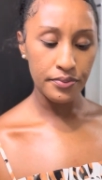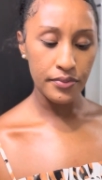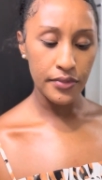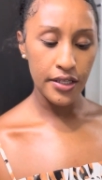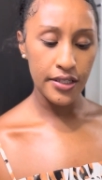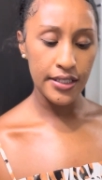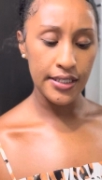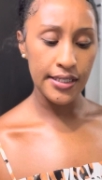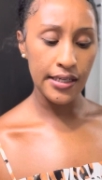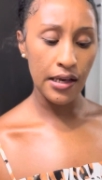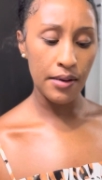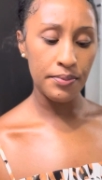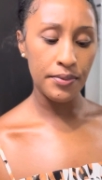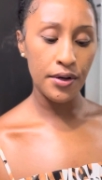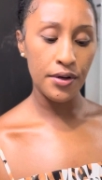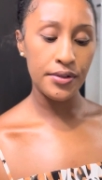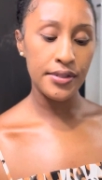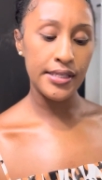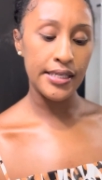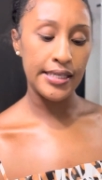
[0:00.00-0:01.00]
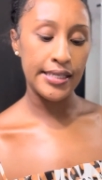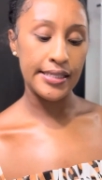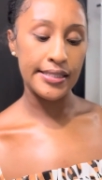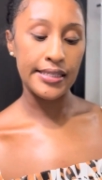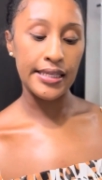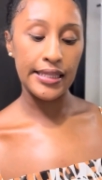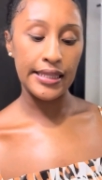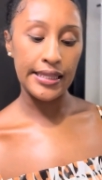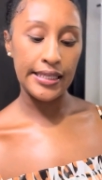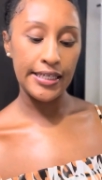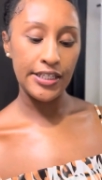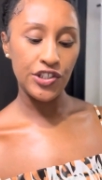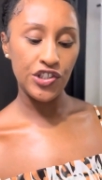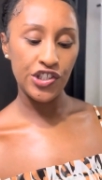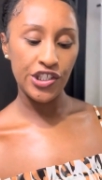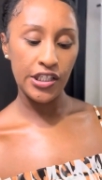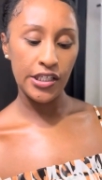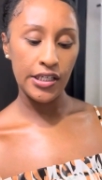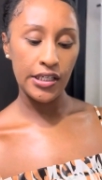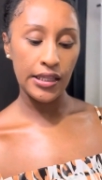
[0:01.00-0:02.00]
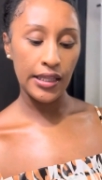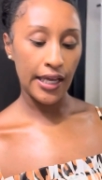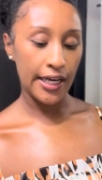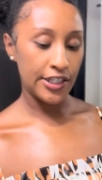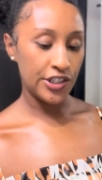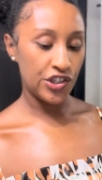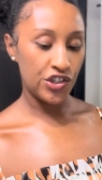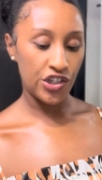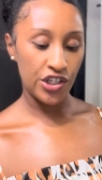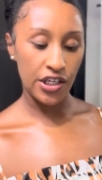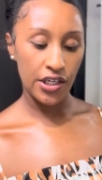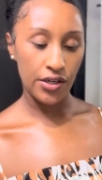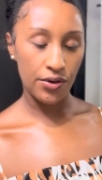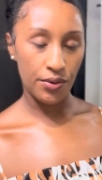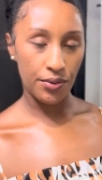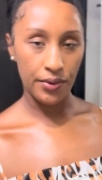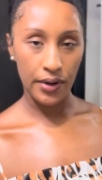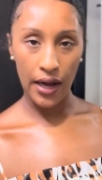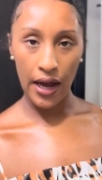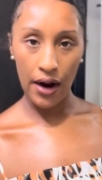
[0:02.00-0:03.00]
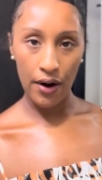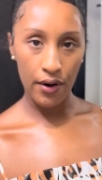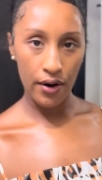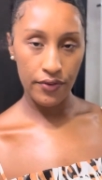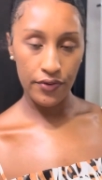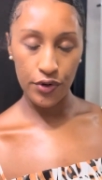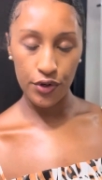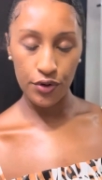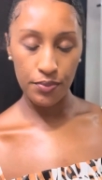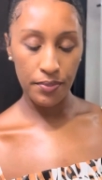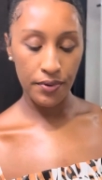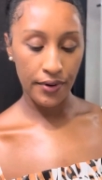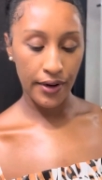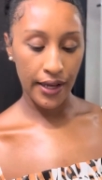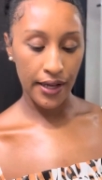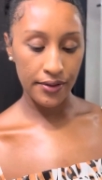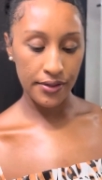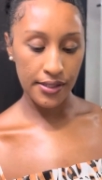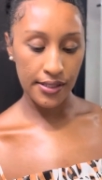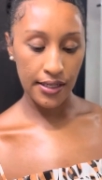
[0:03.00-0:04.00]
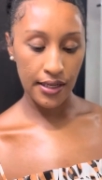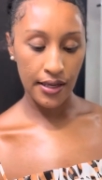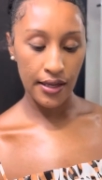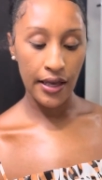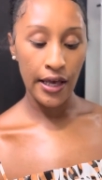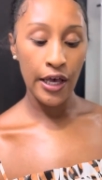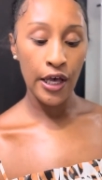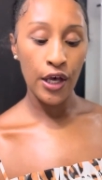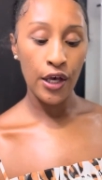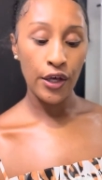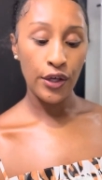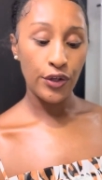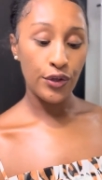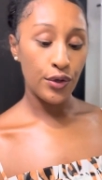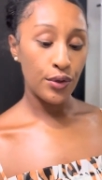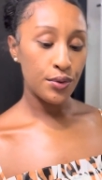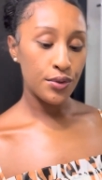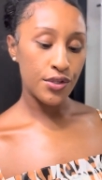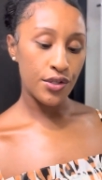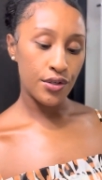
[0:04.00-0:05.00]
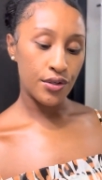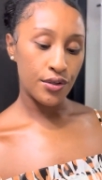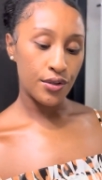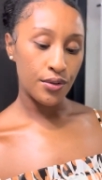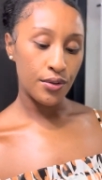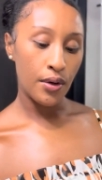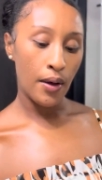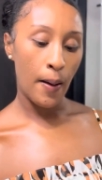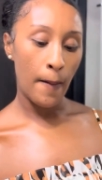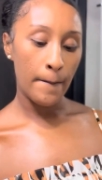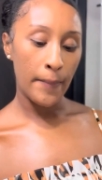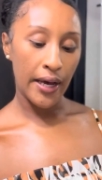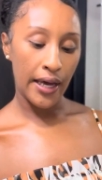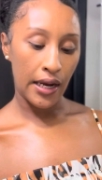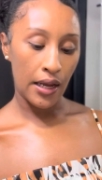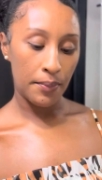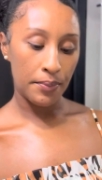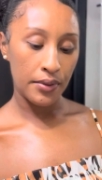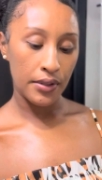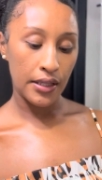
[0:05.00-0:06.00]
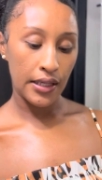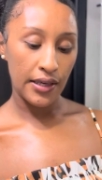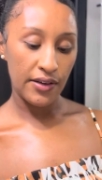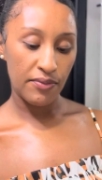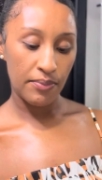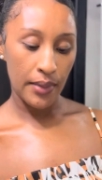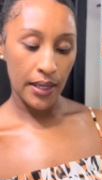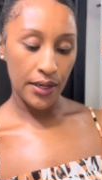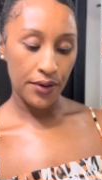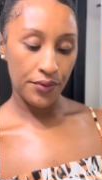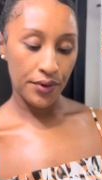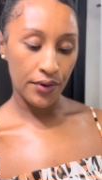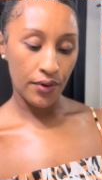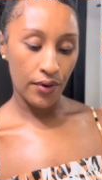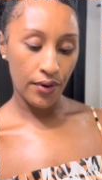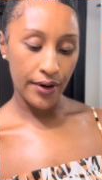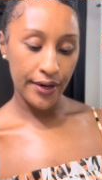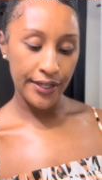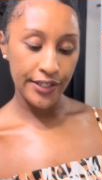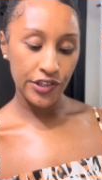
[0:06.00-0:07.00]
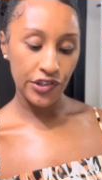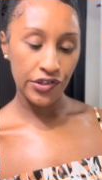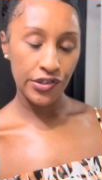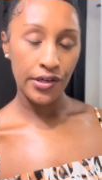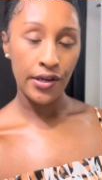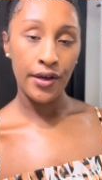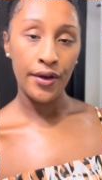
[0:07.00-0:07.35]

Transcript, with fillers: the top notes is lychee, lychee, or what, however you pronounce it. Yuzu, pineapple leaf, mandarin orange.